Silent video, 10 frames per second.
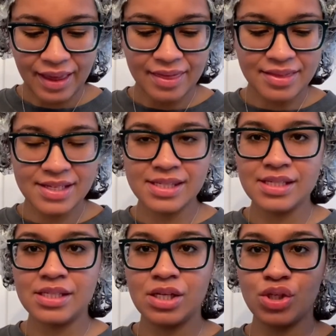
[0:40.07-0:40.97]
this
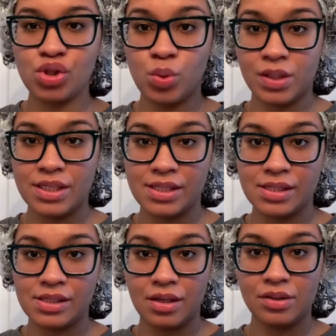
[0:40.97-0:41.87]
is
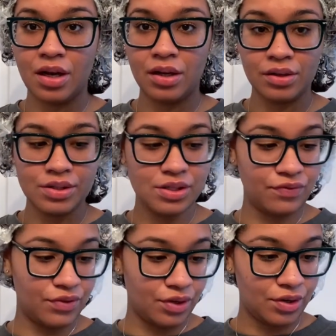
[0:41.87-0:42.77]
$26
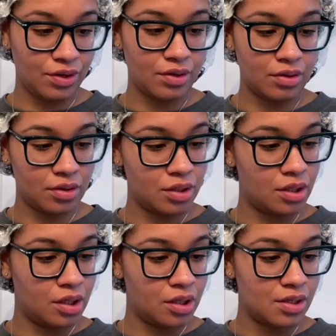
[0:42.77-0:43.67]
for
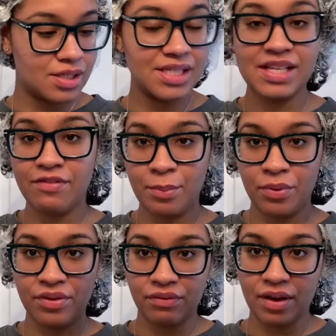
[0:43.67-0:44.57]

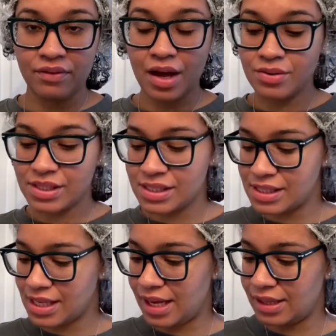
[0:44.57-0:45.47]
7.5
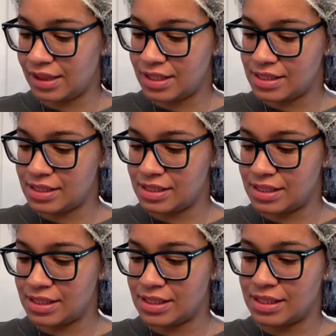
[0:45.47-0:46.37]
ounces and this
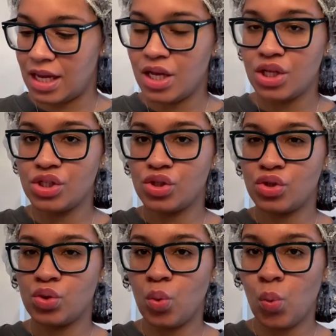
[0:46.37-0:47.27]
is
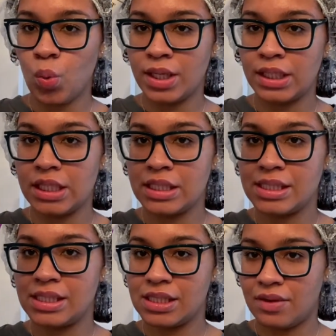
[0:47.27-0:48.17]

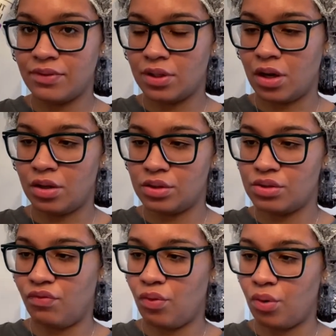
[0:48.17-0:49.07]
$27
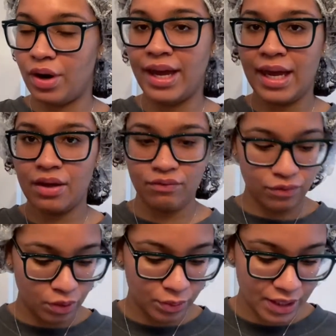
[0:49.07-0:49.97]
for 8
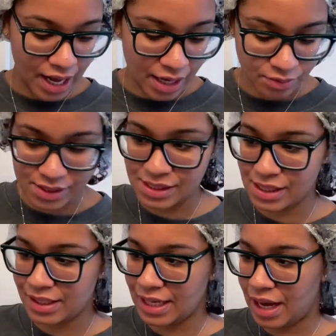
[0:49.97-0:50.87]
fluid ounces.
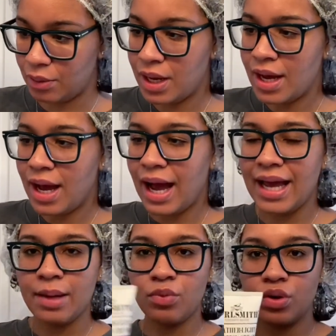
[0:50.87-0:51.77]
Now, I
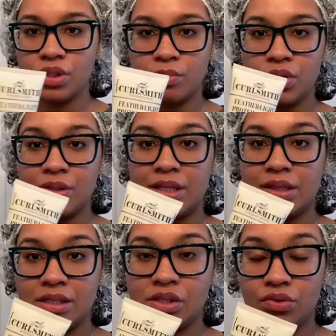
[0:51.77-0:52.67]
am going to be using
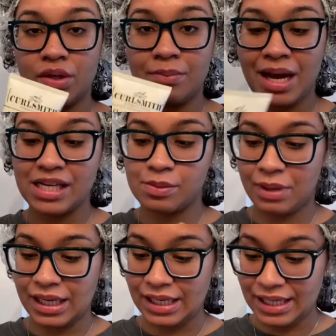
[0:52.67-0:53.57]
this cream as
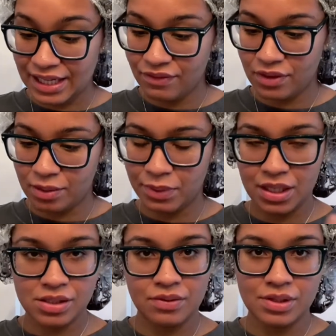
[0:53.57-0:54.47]
my leave-in
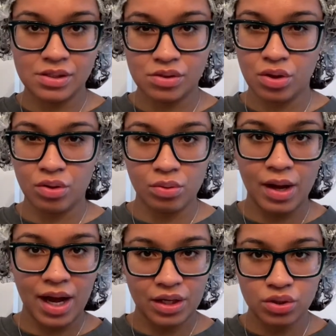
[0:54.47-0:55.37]
because there is no
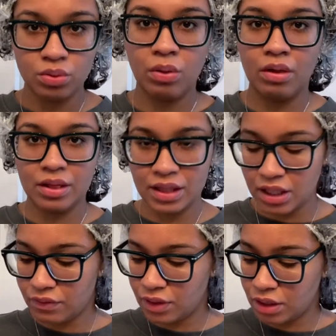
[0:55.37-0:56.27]
actual
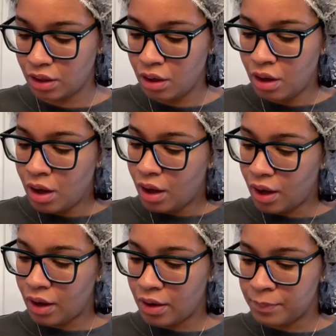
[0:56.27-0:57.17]
leave-in.
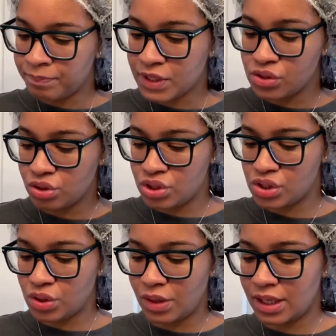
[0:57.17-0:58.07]
Um, so just
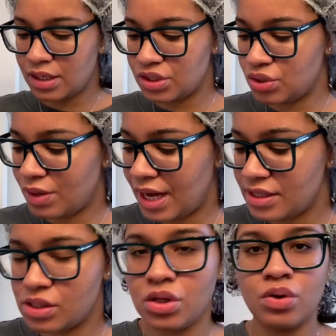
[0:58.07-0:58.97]
to go ahead and let you
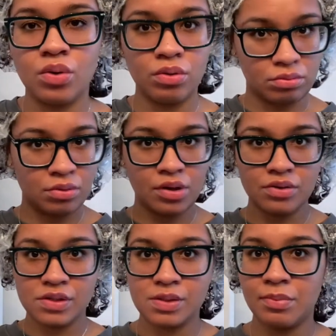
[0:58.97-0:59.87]
guys know,
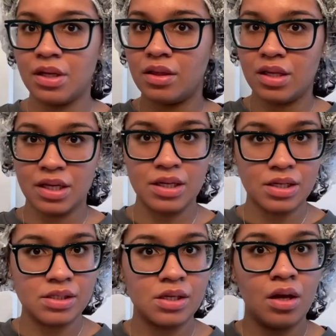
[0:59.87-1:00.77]
CurlSmith
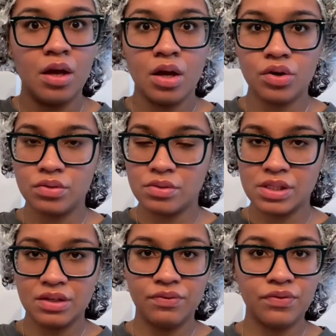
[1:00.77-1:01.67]
is
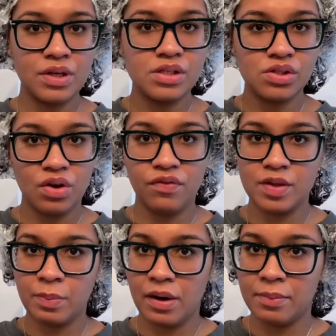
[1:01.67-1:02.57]
cruelty-free,
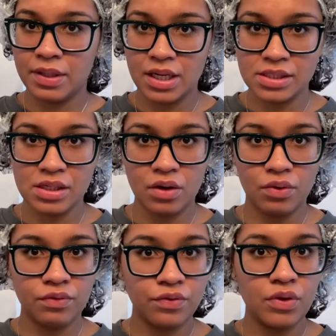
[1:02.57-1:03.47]
sulfate, paraben, and
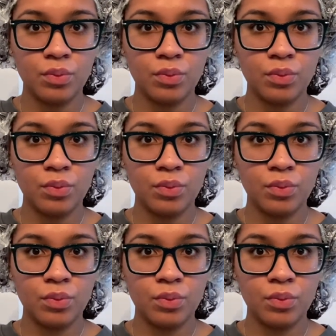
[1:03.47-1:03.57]
silicone-free